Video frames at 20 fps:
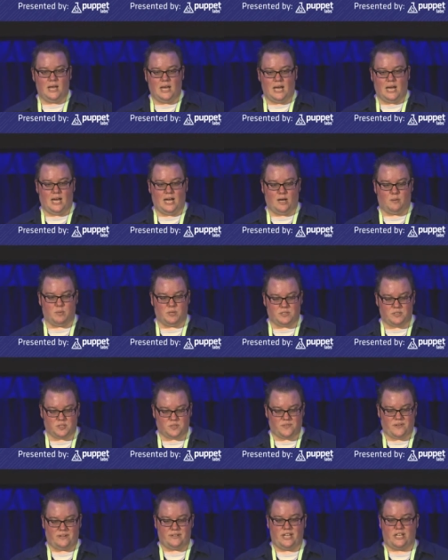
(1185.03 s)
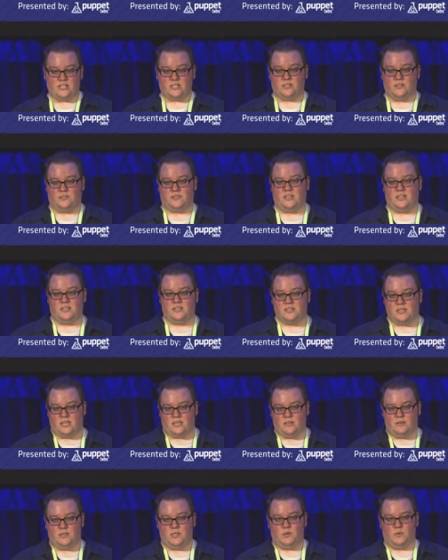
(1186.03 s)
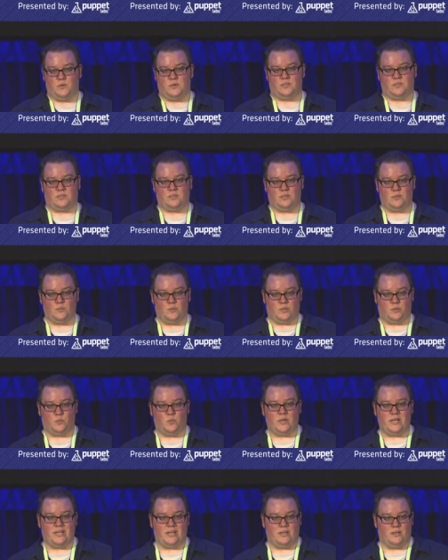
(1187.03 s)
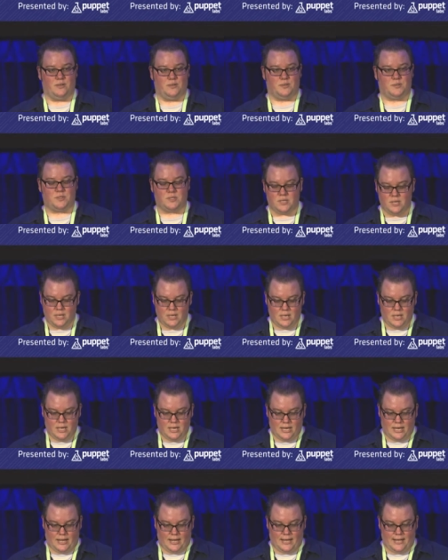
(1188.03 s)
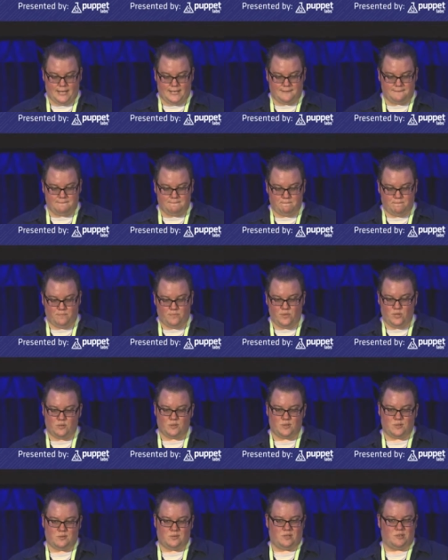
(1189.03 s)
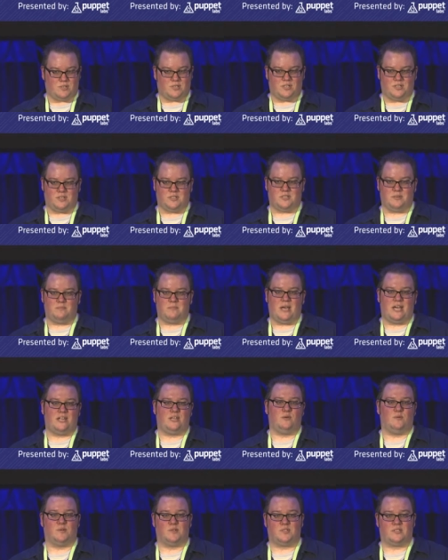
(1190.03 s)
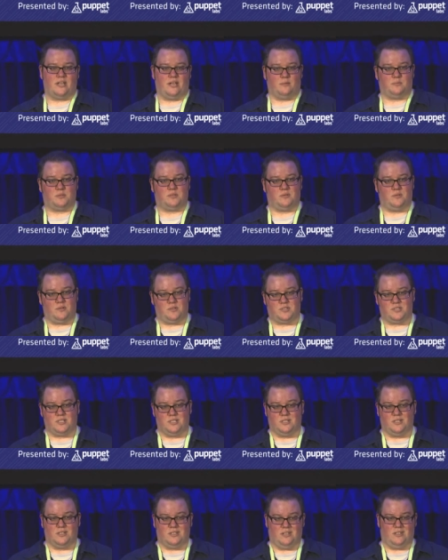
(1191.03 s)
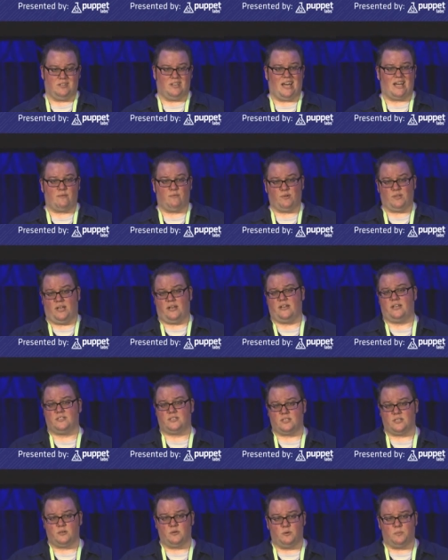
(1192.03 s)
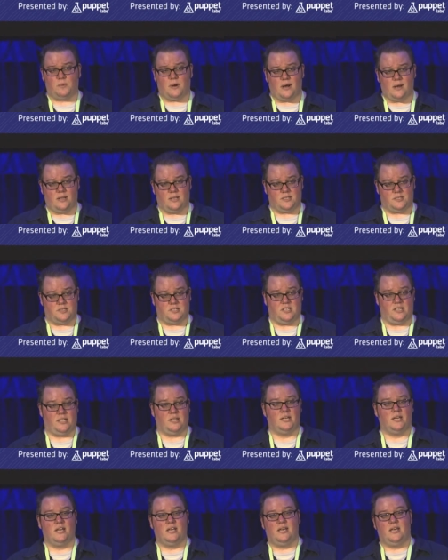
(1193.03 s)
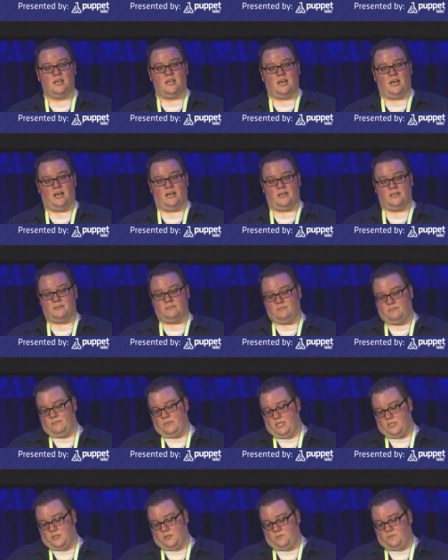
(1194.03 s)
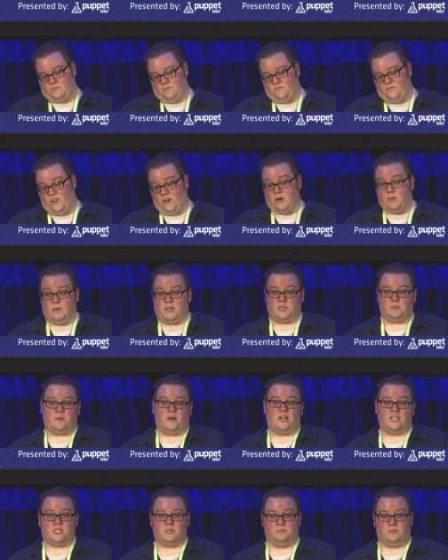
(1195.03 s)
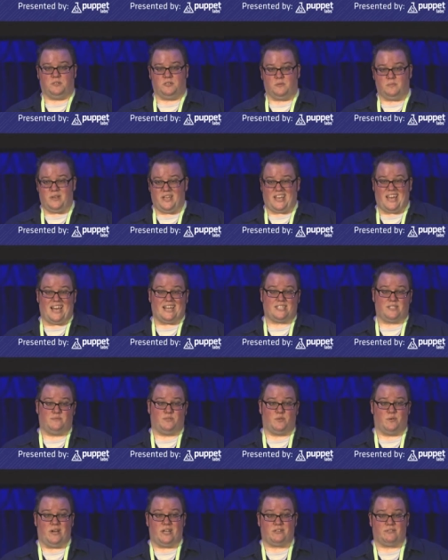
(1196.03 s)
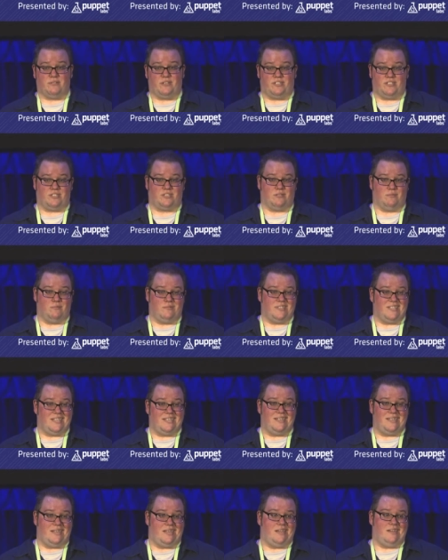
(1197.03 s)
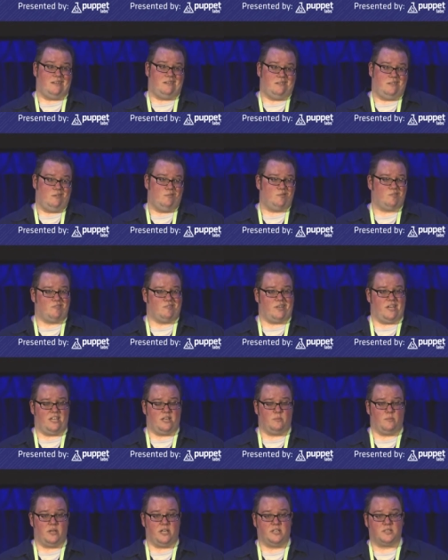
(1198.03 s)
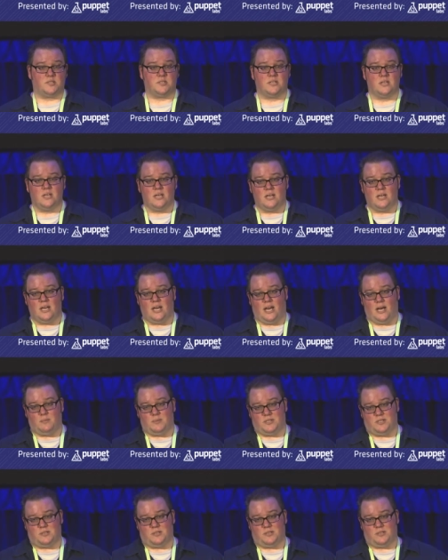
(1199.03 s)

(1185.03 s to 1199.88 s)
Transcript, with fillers: Uh, but those foundational things that you do with, with Windows, uh, those are, there's still some manual steps, so there's still a lot of reliance on group policy. Uh, it's very much possible to make Active Directory just a really neat user database, uh, but